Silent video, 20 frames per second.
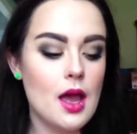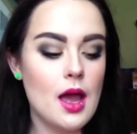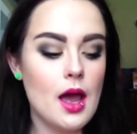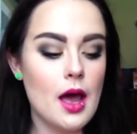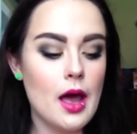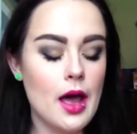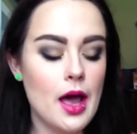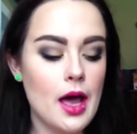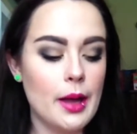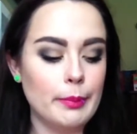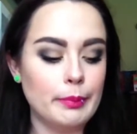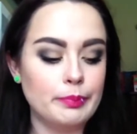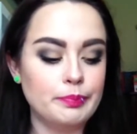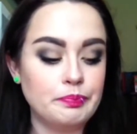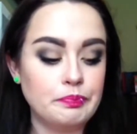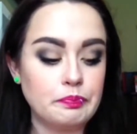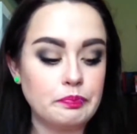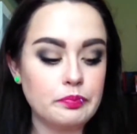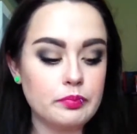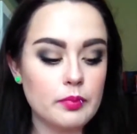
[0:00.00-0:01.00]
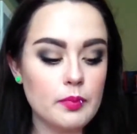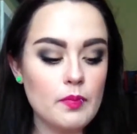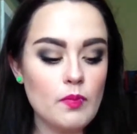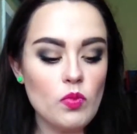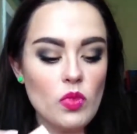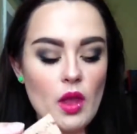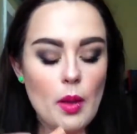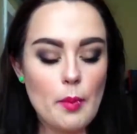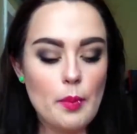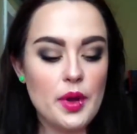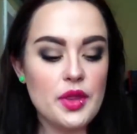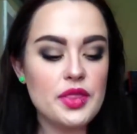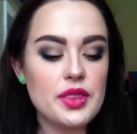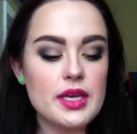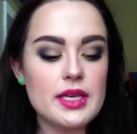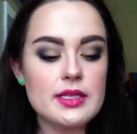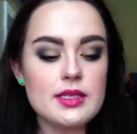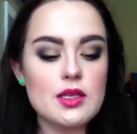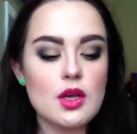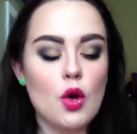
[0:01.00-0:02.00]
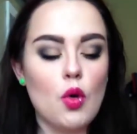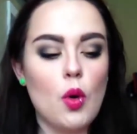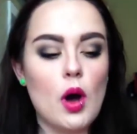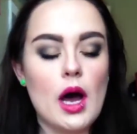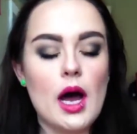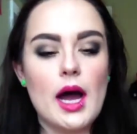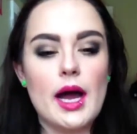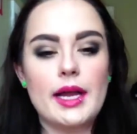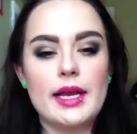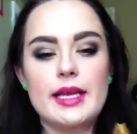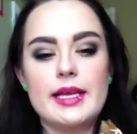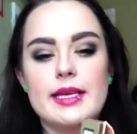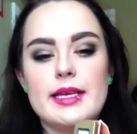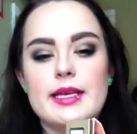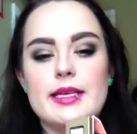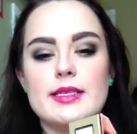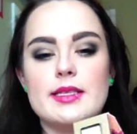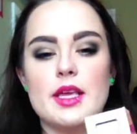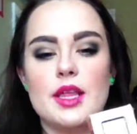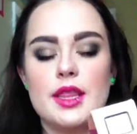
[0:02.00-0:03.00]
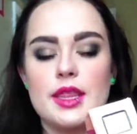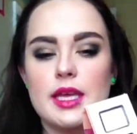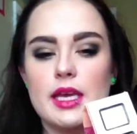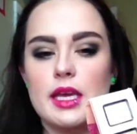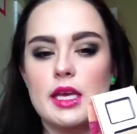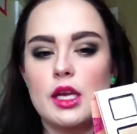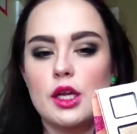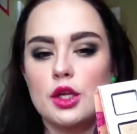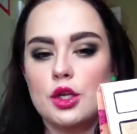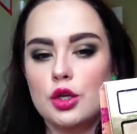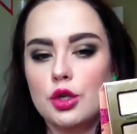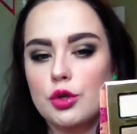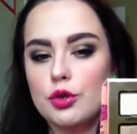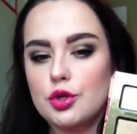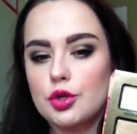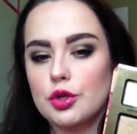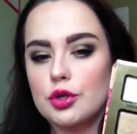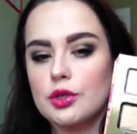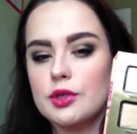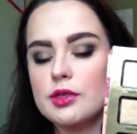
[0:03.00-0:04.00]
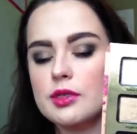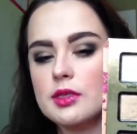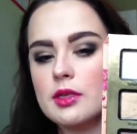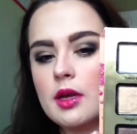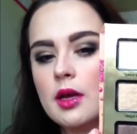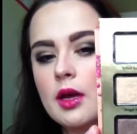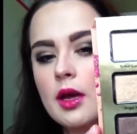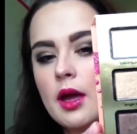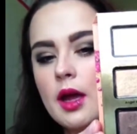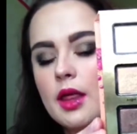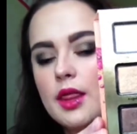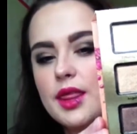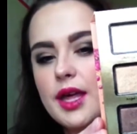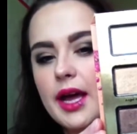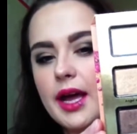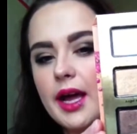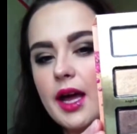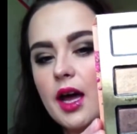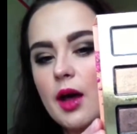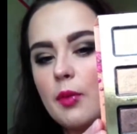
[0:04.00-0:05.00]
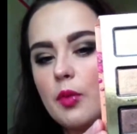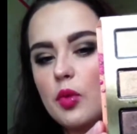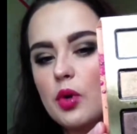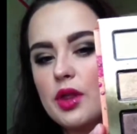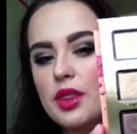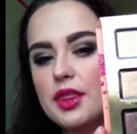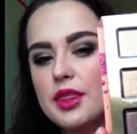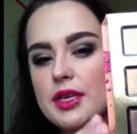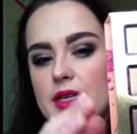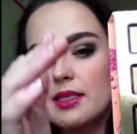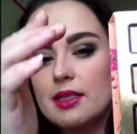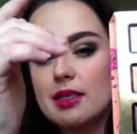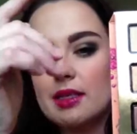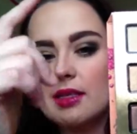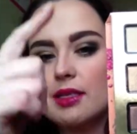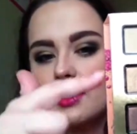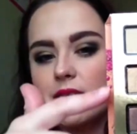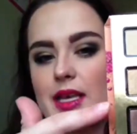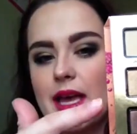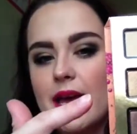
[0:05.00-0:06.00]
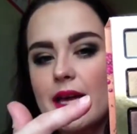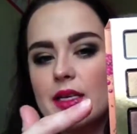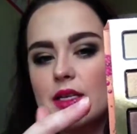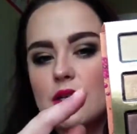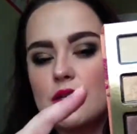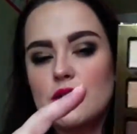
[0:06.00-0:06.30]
But this quad is the neutrals that come with this set.